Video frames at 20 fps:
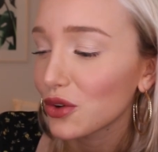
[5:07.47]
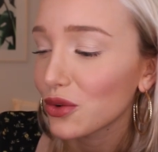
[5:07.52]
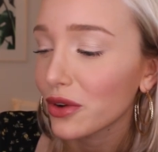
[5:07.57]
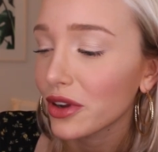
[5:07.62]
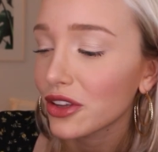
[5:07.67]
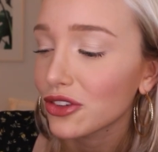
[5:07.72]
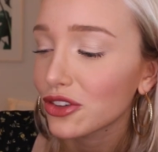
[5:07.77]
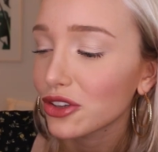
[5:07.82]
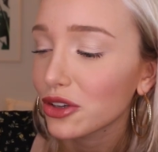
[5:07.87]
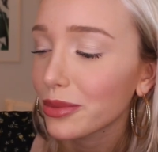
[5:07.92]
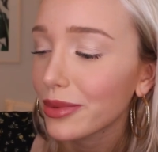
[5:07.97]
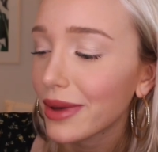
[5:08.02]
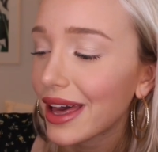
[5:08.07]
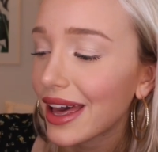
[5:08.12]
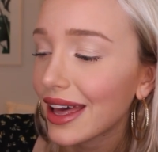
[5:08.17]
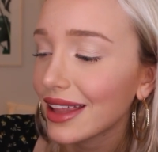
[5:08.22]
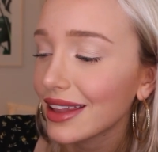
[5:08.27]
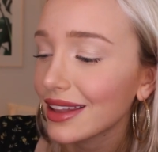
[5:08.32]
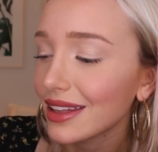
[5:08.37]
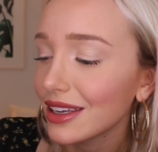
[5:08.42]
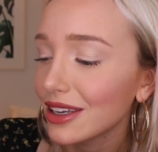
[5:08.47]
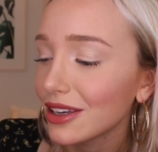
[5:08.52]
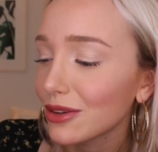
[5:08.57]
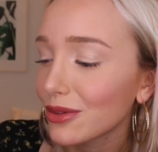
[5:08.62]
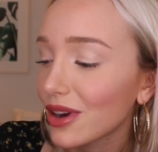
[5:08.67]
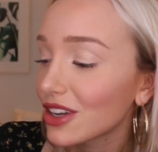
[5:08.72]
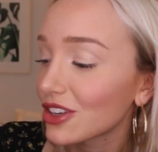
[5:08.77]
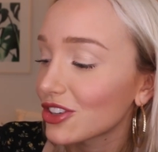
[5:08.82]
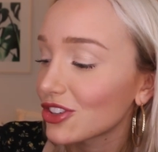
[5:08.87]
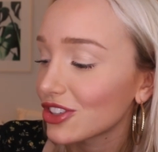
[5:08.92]
Rachel Pally,
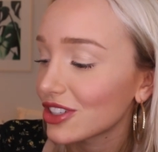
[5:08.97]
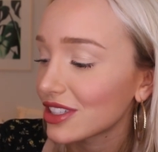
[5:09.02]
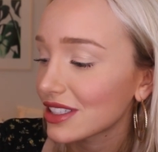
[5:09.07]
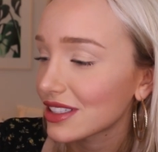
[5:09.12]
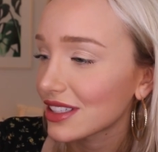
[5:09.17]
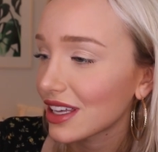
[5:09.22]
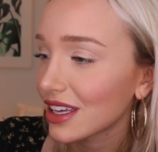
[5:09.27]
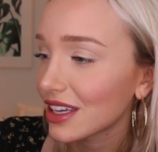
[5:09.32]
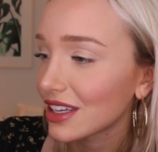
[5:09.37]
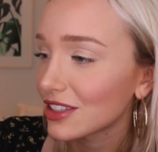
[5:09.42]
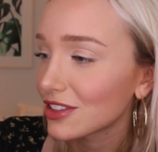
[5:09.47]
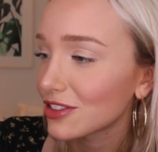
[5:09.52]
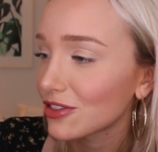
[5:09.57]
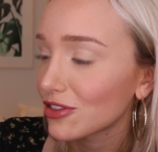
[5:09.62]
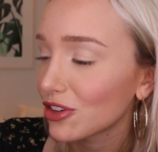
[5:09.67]
why she designs